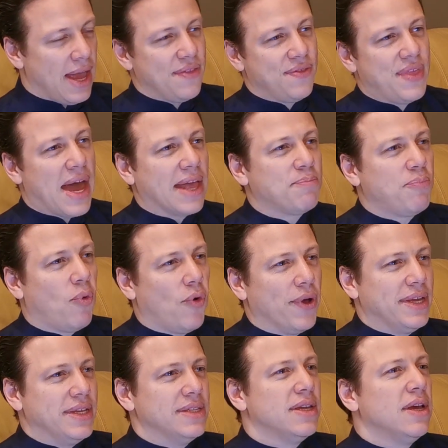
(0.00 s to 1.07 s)
that
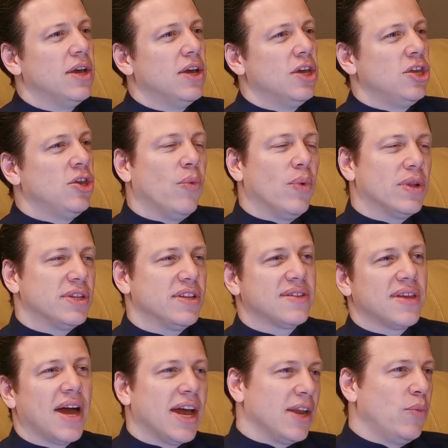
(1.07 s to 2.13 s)
point, you will
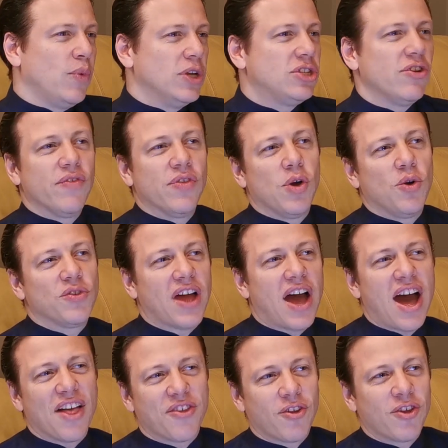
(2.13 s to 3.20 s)
decide which of those
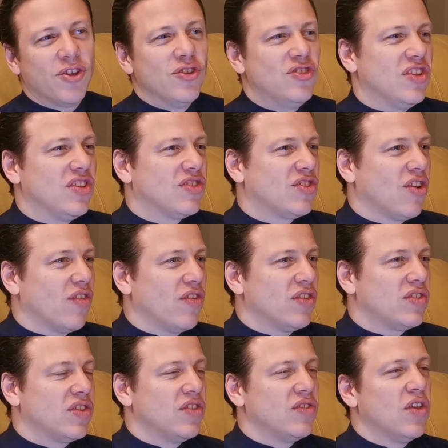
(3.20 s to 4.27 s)
other goods and
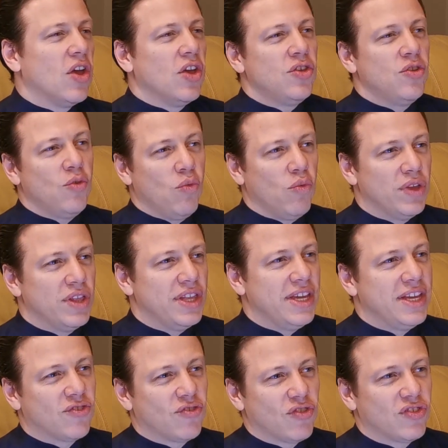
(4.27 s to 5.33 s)
services you're really
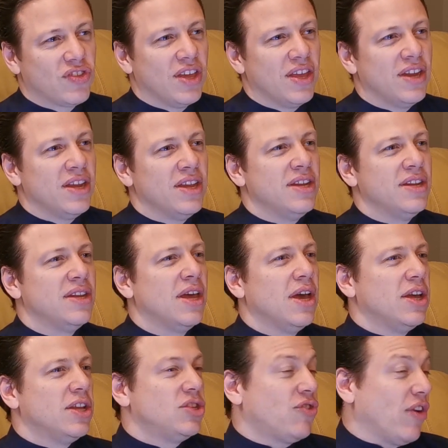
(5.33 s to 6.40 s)
interested in
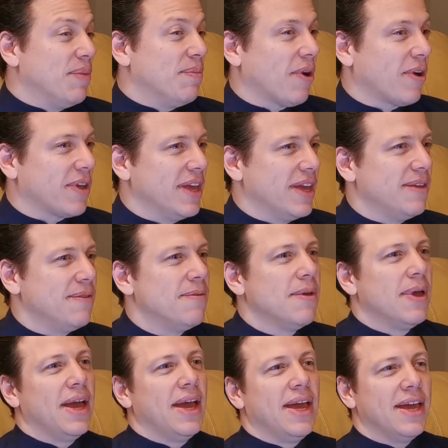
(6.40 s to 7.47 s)
trademarking.
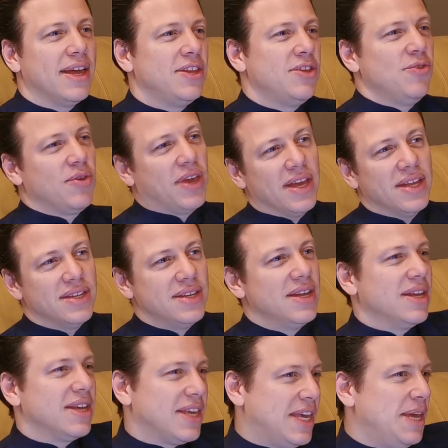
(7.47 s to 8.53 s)
And you can
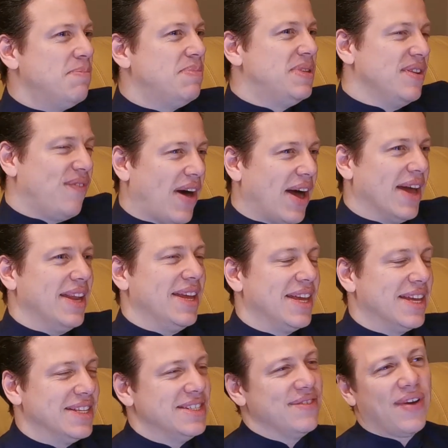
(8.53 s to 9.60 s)
keep dividing
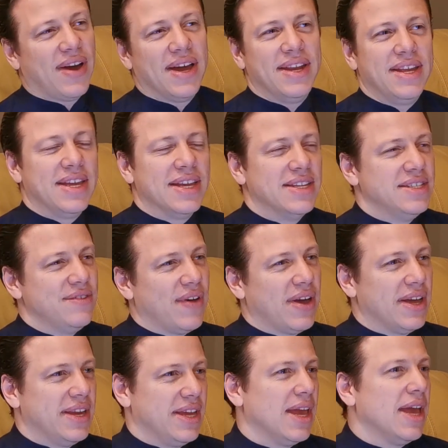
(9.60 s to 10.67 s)
and dividing and
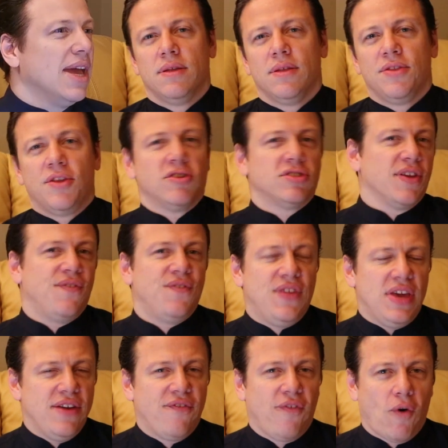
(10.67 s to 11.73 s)
dividing. There's a
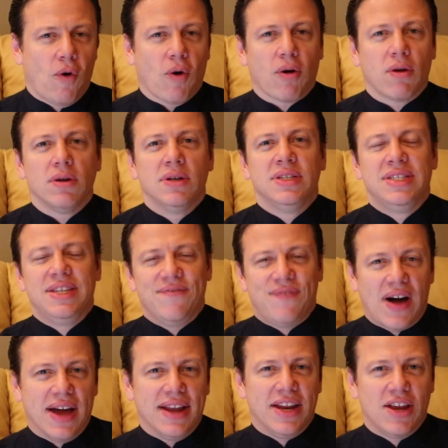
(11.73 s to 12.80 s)
fee for
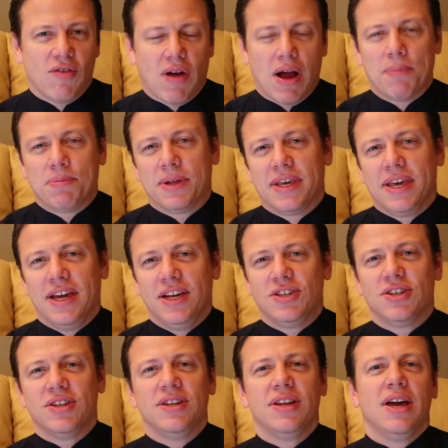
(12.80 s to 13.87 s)
dividing your
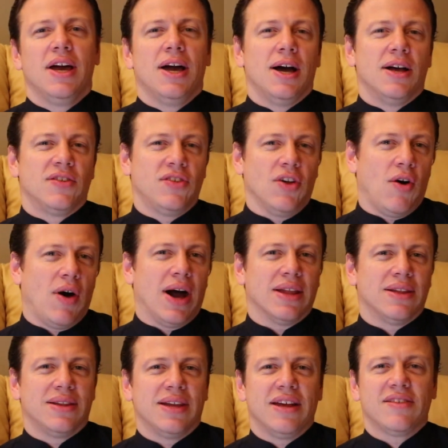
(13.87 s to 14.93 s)
application. So
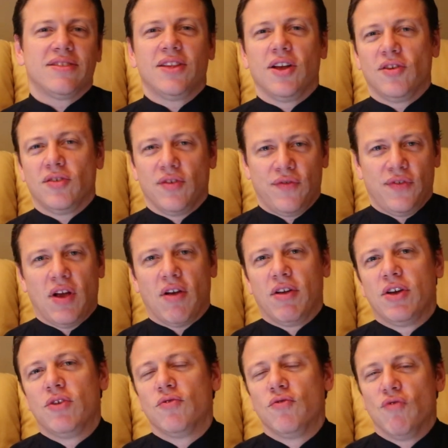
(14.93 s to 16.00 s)
unless there's a
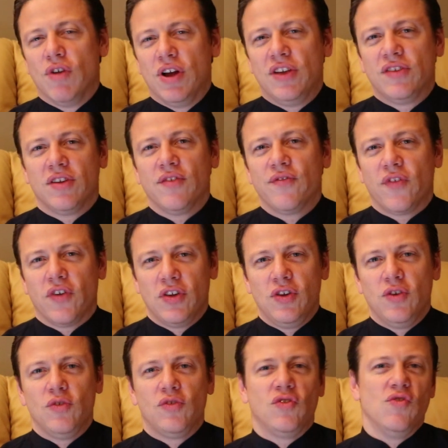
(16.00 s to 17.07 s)
very good reason for
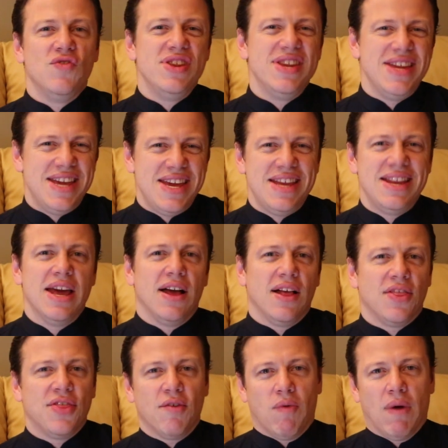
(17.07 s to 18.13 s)
you to need
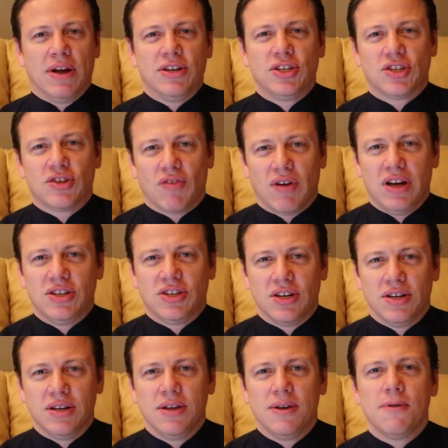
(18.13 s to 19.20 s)
the registration,